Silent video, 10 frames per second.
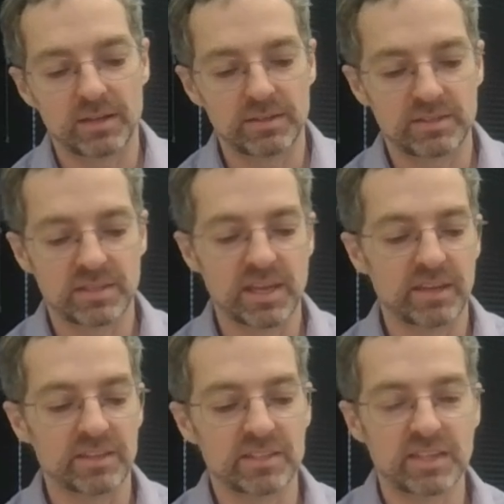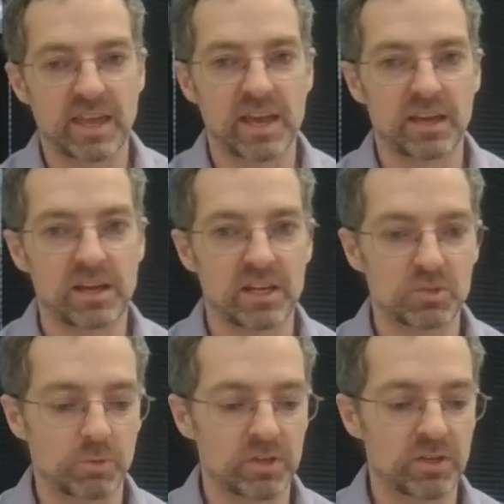saying this can
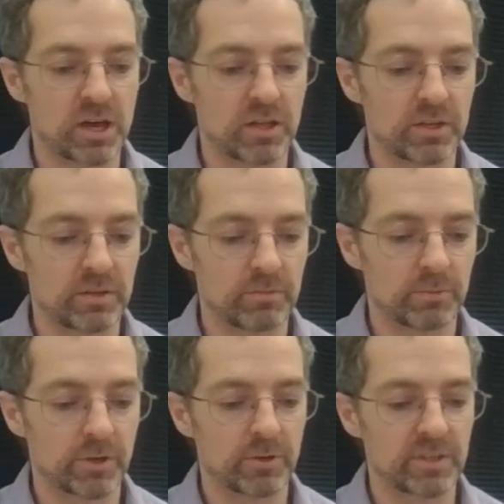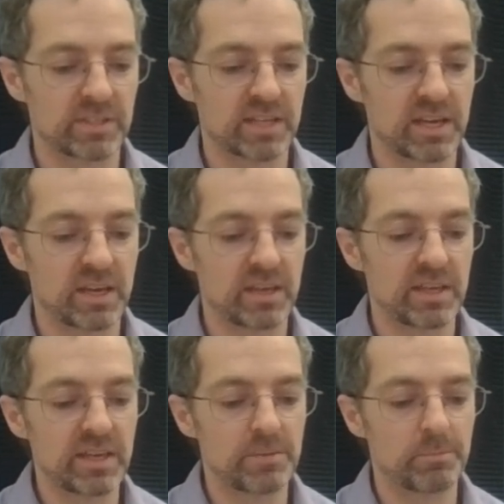cost $1, we're going to say
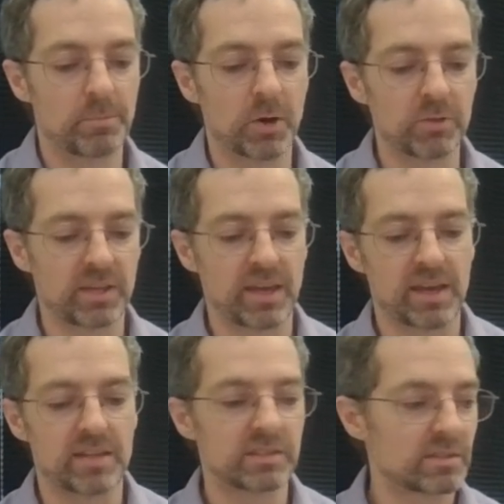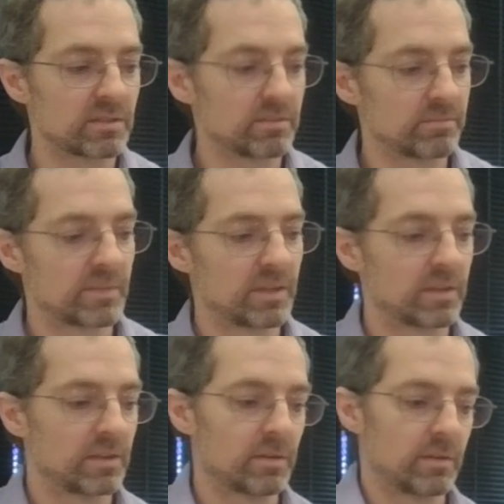both cans
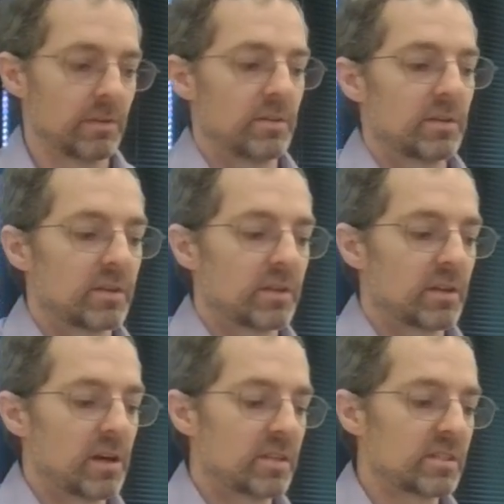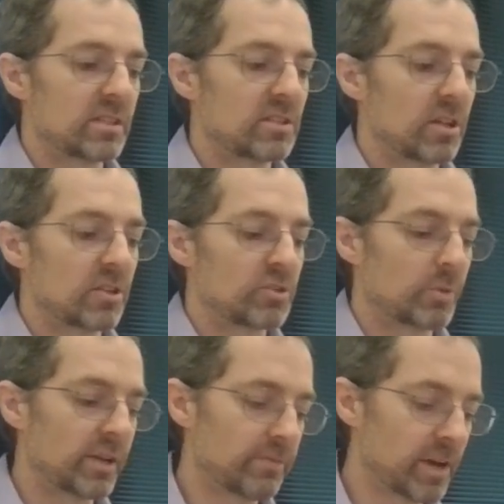cost
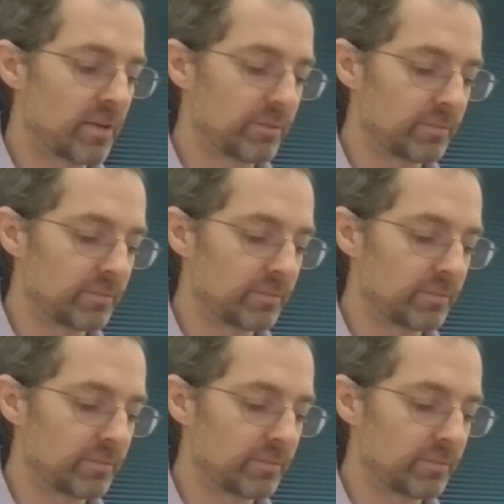$1.25.